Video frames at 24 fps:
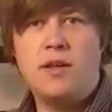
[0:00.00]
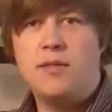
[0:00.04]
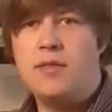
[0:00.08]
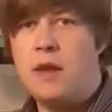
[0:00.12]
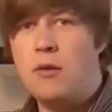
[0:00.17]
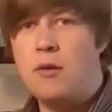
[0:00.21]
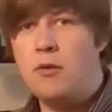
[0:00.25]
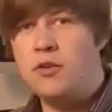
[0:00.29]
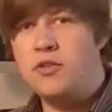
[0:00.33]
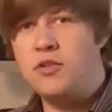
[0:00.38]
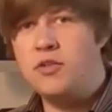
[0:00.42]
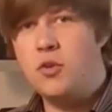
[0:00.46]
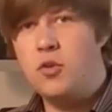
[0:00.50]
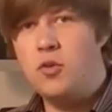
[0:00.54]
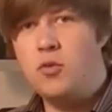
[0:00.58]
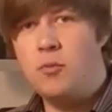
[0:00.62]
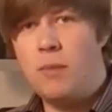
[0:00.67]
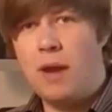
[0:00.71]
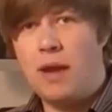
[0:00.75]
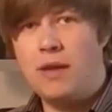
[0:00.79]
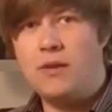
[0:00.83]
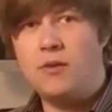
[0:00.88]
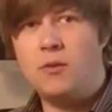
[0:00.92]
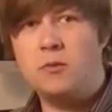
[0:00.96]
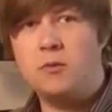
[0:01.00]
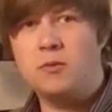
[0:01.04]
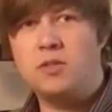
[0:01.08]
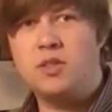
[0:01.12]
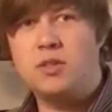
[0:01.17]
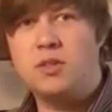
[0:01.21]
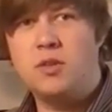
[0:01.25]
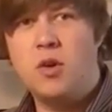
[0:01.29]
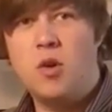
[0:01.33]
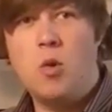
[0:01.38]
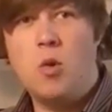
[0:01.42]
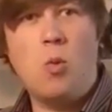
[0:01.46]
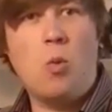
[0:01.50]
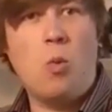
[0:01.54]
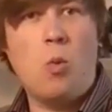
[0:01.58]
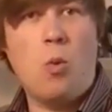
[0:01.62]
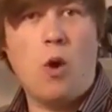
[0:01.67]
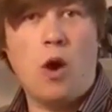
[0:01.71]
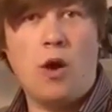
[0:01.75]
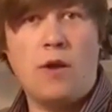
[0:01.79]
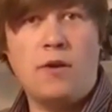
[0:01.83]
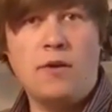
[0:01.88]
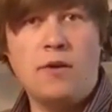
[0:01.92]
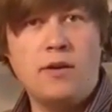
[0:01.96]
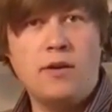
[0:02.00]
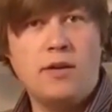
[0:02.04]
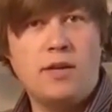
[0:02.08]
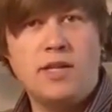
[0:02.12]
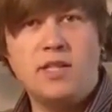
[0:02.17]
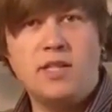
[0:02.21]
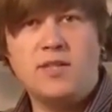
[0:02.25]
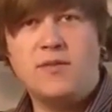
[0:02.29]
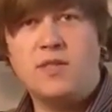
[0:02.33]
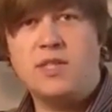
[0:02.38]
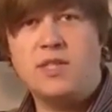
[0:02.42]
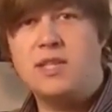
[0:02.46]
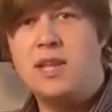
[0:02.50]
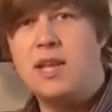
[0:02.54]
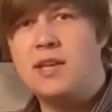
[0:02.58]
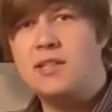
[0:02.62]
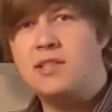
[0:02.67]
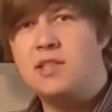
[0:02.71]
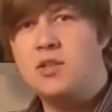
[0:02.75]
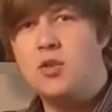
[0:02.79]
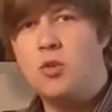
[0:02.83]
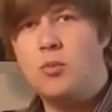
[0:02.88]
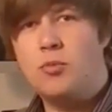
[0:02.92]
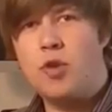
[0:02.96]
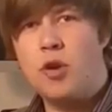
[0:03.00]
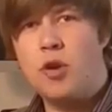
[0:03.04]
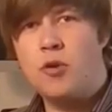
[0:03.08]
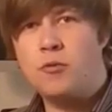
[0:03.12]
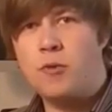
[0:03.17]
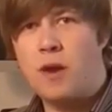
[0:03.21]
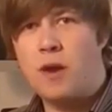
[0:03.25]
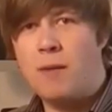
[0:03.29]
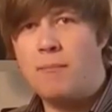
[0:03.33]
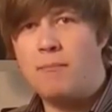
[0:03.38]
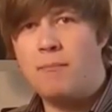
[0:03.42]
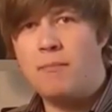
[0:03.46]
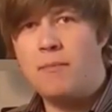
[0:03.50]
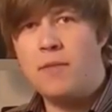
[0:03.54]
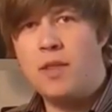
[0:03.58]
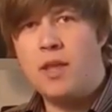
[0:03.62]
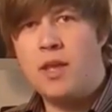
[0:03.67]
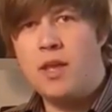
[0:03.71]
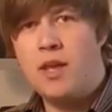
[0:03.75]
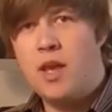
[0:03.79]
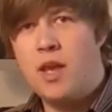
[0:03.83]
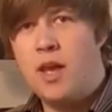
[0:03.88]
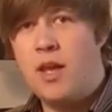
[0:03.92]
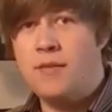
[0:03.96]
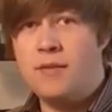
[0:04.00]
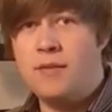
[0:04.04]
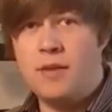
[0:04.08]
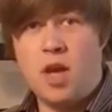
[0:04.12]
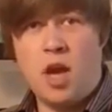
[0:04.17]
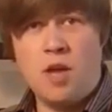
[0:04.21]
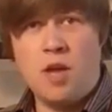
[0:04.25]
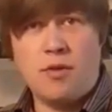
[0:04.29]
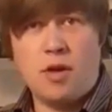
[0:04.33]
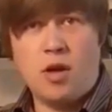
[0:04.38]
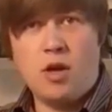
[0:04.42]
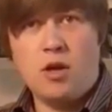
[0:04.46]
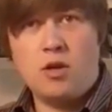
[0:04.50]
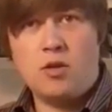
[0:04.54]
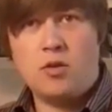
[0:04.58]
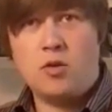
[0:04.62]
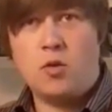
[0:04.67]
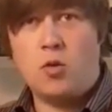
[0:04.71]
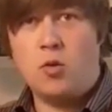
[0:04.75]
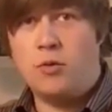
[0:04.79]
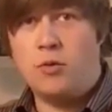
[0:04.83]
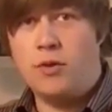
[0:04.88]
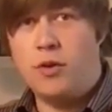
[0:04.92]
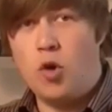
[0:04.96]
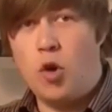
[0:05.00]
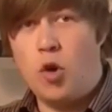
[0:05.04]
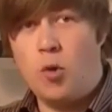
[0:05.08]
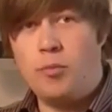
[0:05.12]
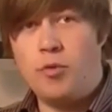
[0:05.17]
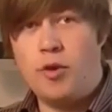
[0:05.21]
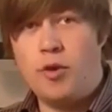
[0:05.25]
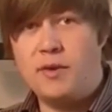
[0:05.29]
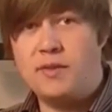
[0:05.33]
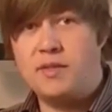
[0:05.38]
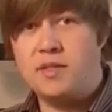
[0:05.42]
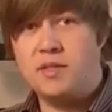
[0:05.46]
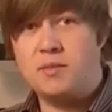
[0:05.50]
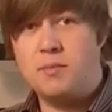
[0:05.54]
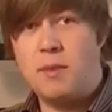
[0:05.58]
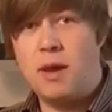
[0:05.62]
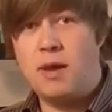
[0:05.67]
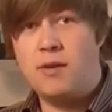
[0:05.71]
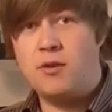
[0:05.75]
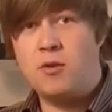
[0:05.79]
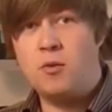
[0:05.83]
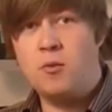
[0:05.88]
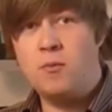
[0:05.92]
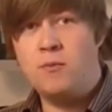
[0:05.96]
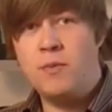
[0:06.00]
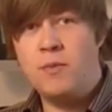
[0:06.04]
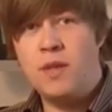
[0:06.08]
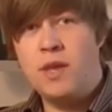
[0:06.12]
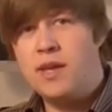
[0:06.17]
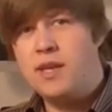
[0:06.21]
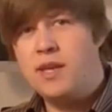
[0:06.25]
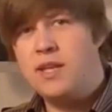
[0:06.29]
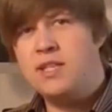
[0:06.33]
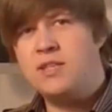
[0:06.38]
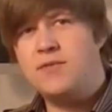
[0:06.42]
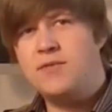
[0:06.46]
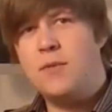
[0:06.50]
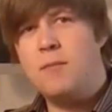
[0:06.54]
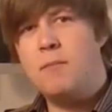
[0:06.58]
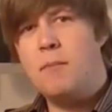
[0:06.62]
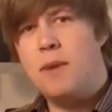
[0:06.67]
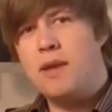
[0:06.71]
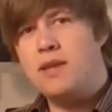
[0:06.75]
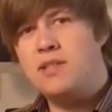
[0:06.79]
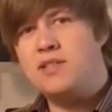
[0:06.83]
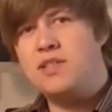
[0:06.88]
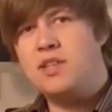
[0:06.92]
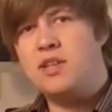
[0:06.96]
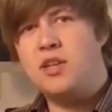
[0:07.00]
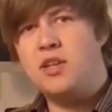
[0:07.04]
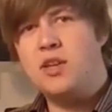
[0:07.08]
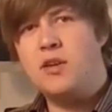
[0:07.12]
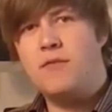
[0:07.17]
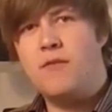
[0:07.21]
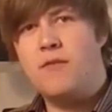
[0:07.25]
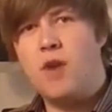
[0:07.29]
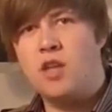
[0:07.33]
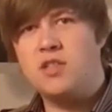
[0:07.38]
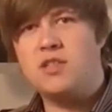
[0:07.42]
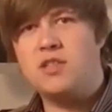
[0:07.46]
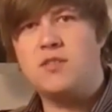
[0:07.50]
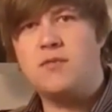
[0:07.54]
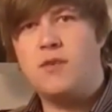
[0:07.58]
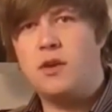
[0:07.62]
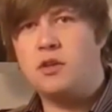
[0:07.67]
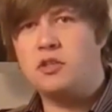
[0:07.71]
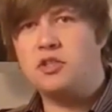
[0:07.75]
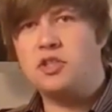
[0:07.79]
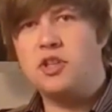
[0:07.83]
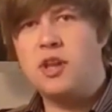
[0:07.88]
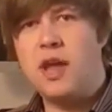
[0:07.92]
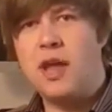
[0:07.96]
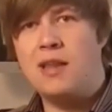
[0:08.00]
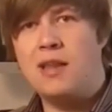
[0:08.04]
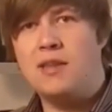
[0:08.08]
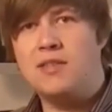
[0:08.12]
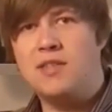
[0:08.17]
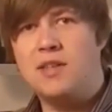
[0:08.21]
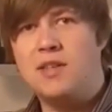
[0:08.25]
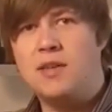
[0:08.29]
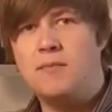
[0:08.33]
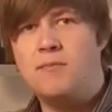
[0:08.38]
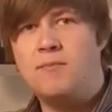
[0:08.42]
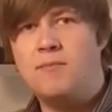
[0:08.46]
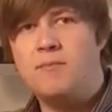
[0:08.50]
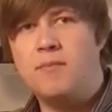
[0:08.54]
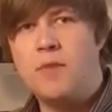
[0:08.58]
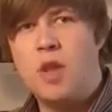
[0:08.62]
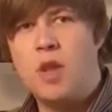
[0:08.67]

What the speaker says: There are 2 manuals. One is for selecting your program, and the other, called the Operator's Manual, is for basic and advanced functionality.